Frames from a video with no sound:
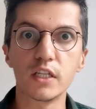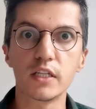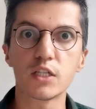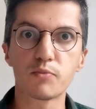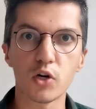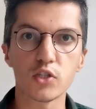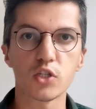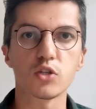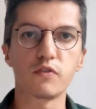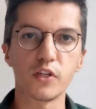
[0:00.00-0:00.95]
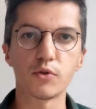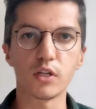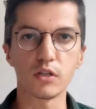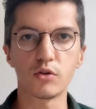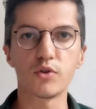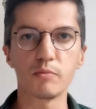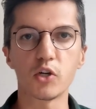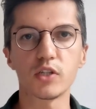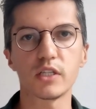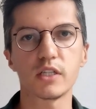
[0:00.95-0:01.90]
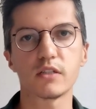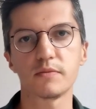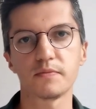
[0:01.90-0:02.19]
in this process of neural remodeling.